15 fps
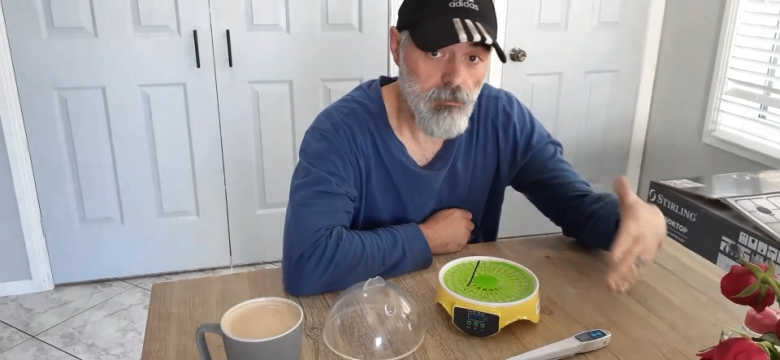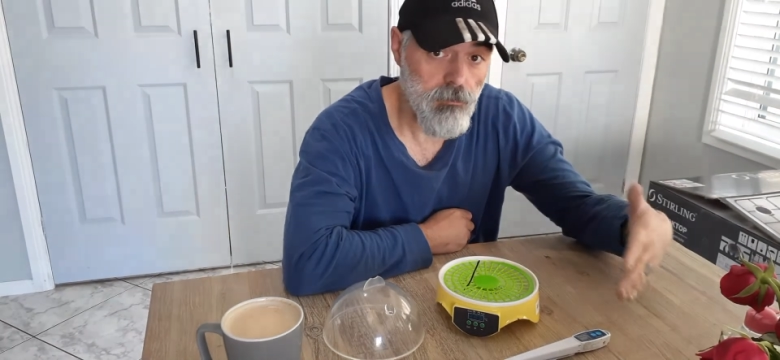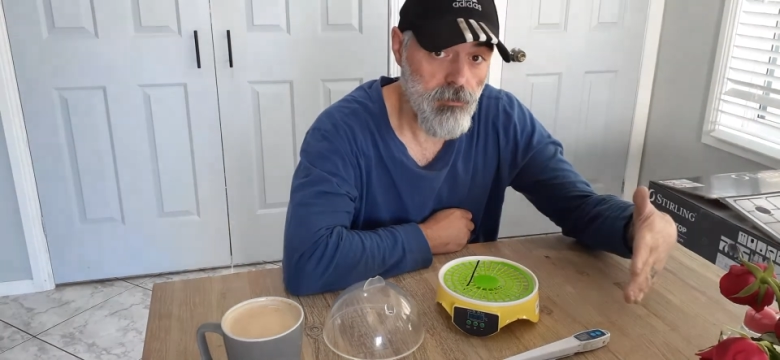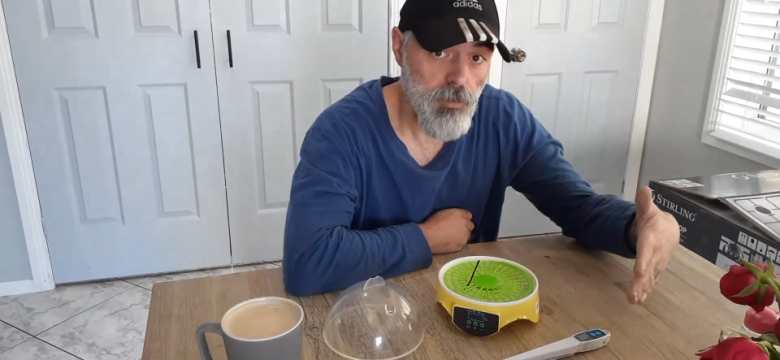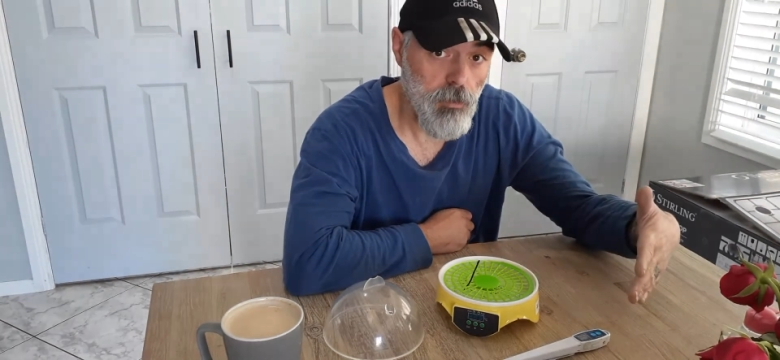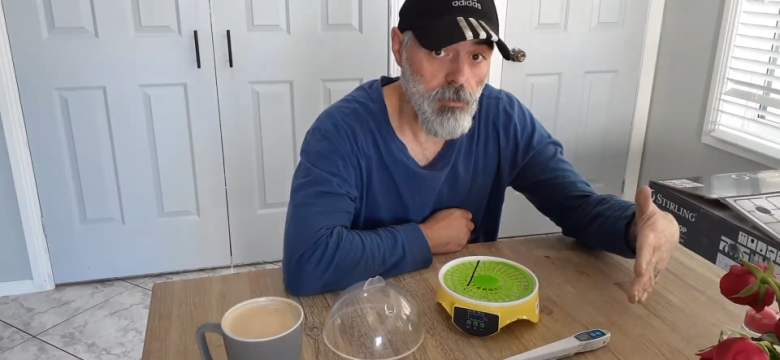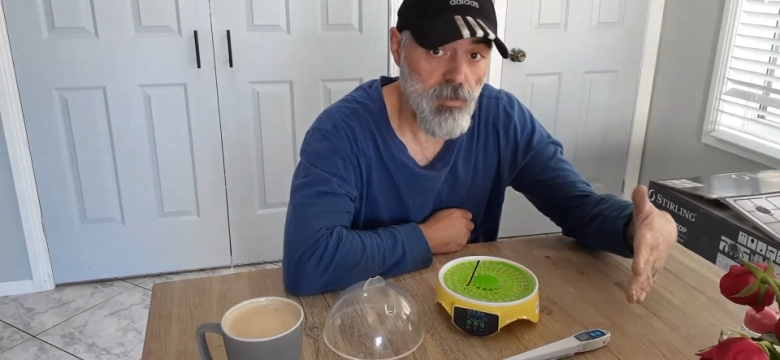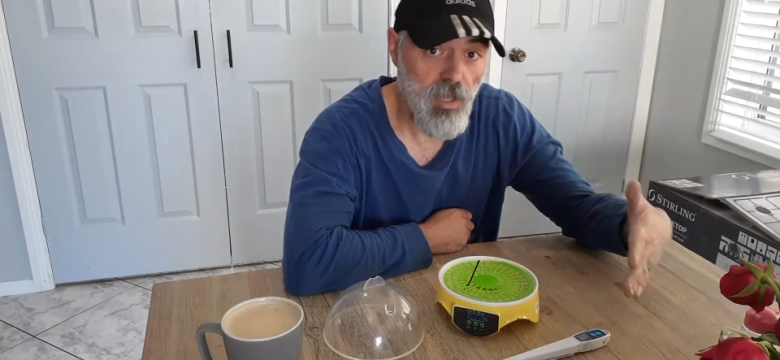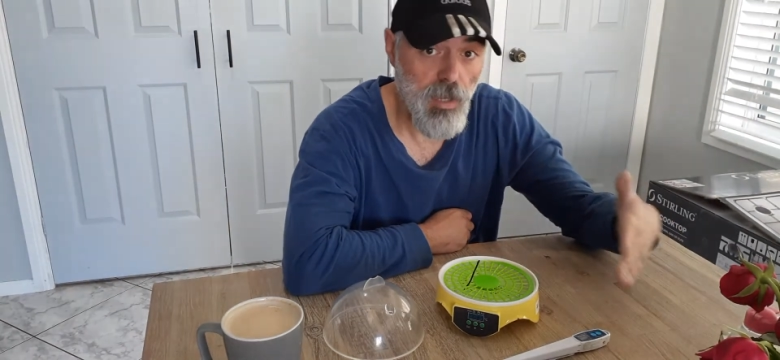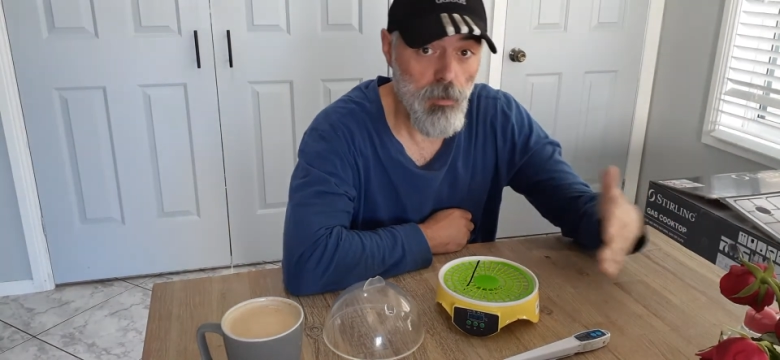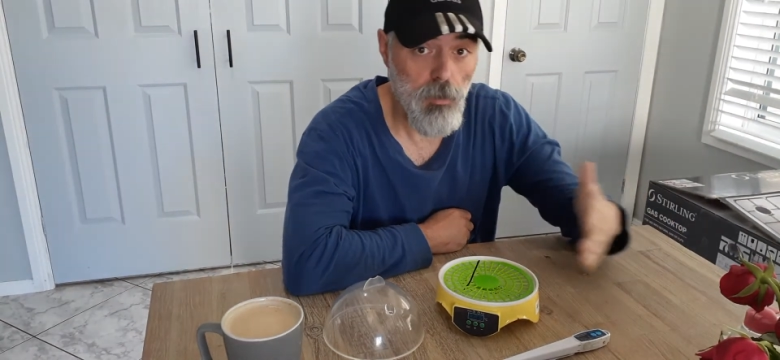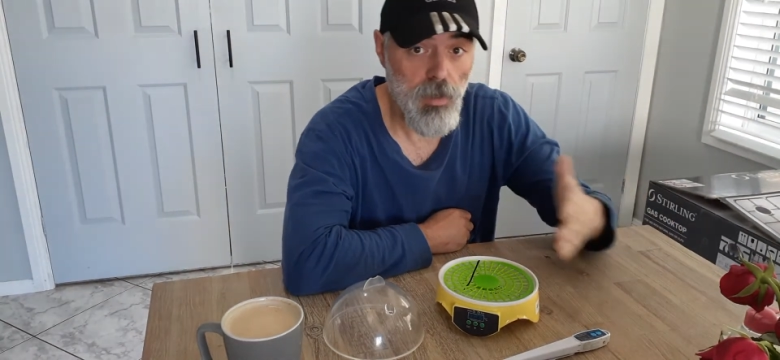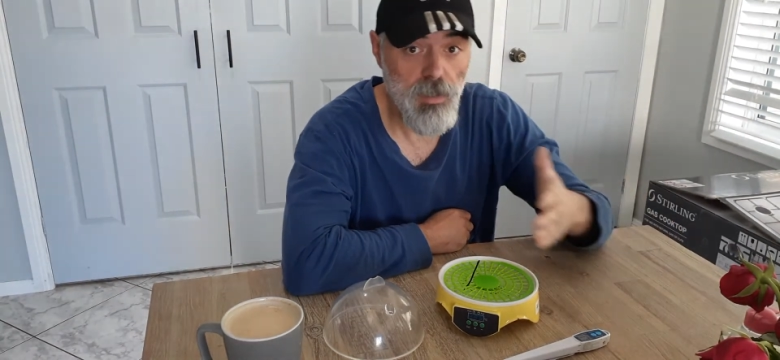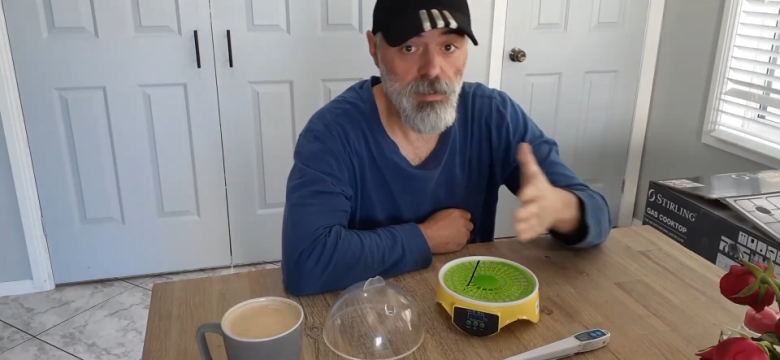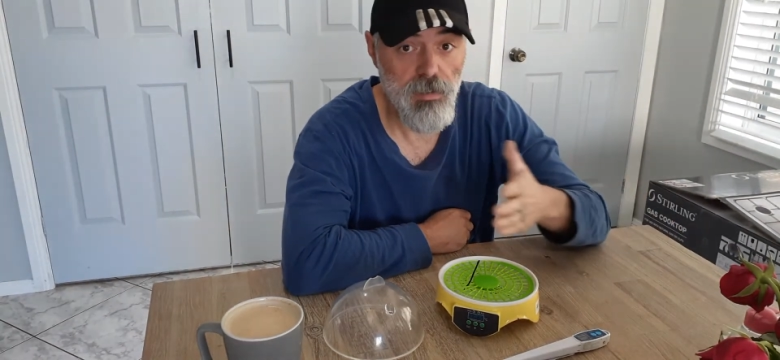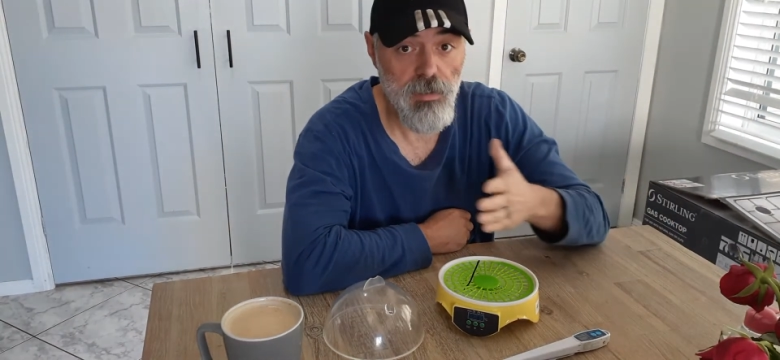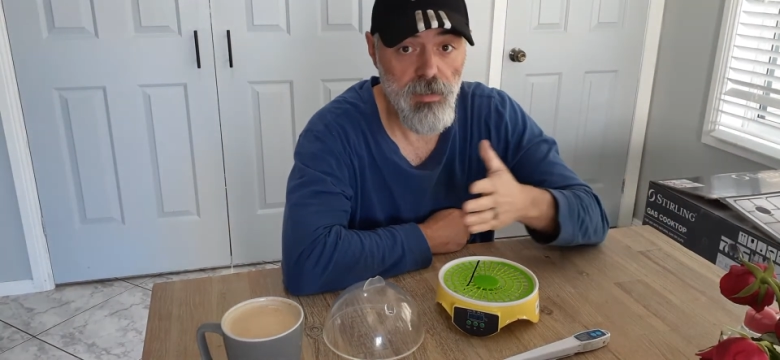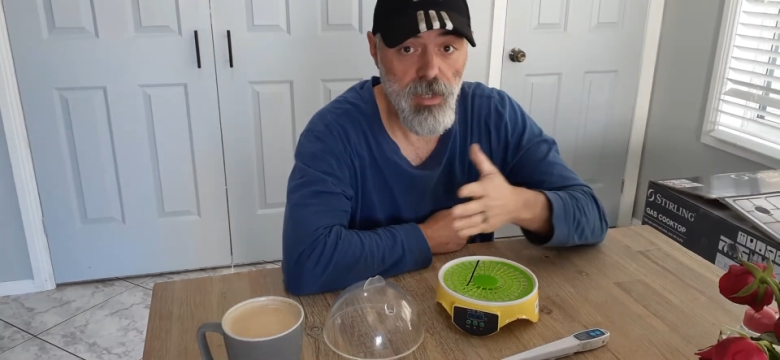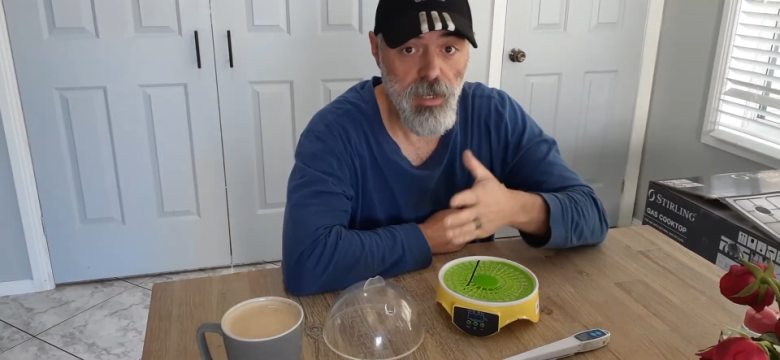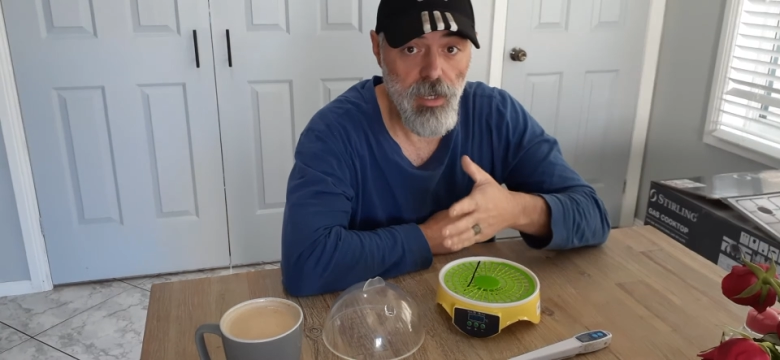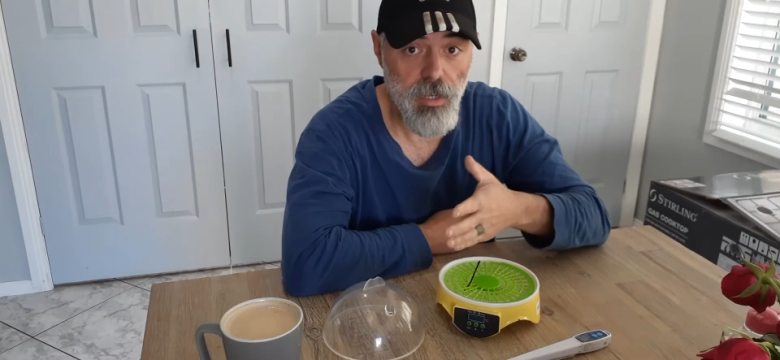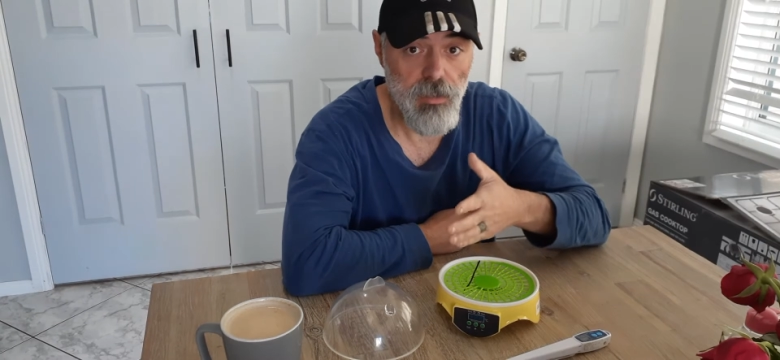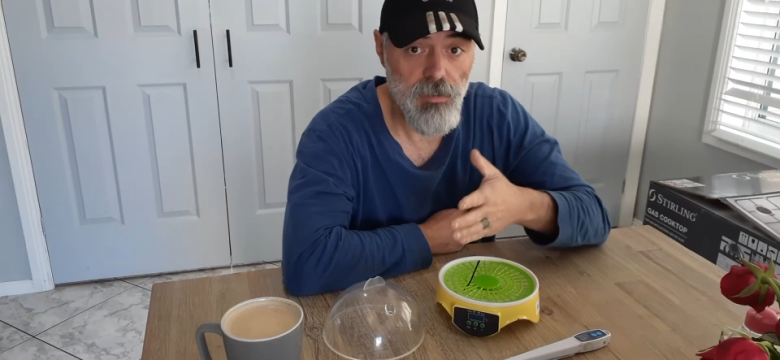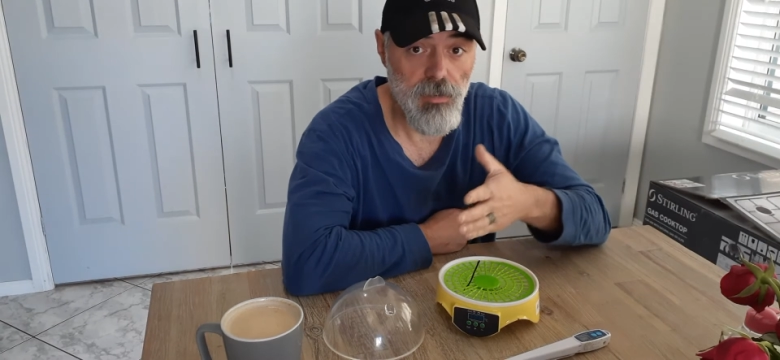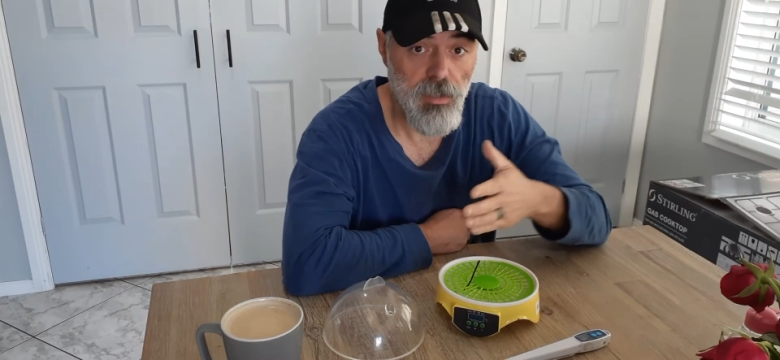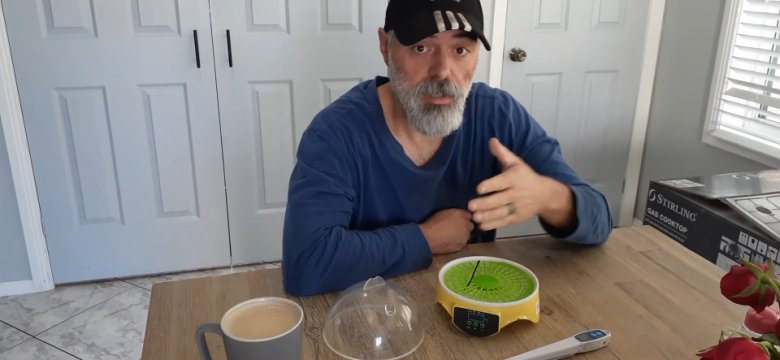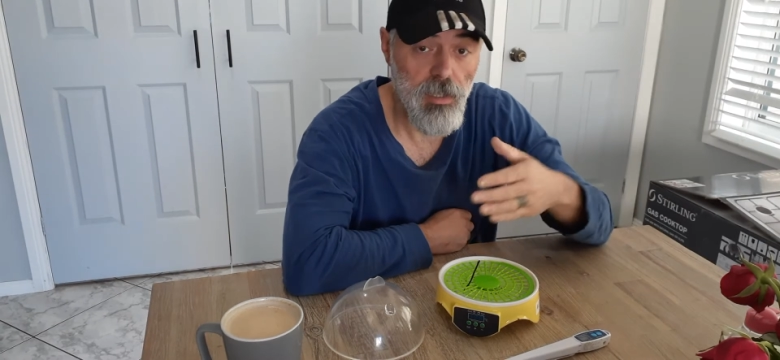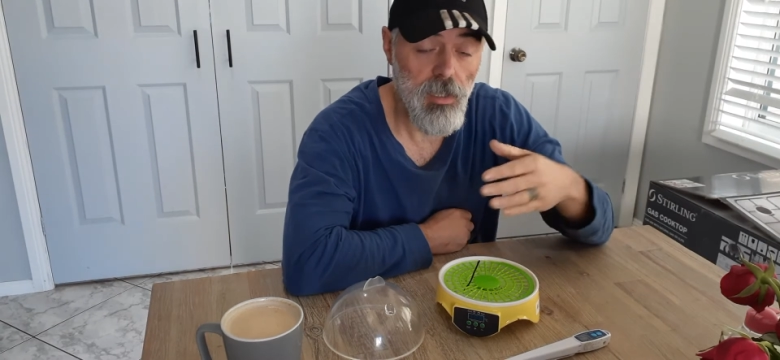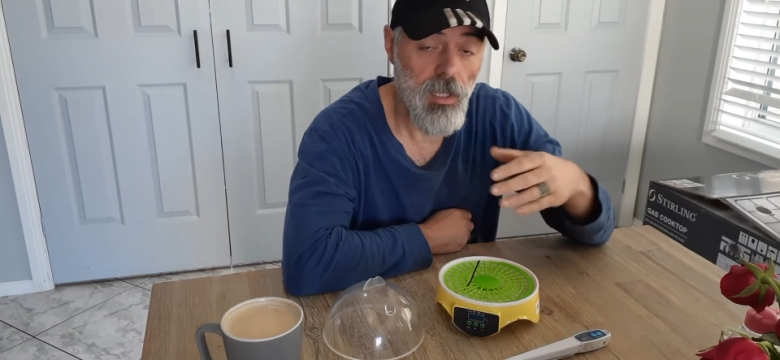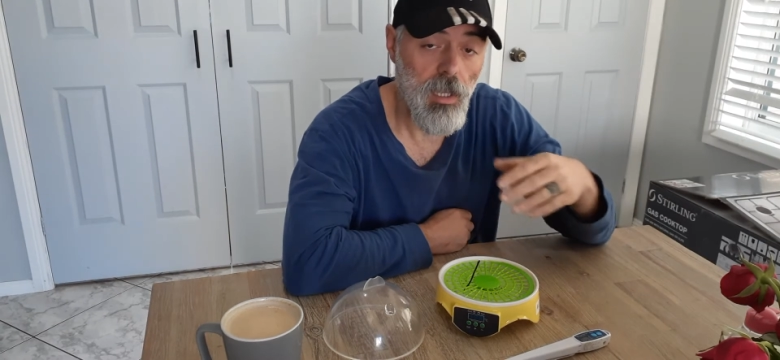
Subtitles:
from day 1 to day 18,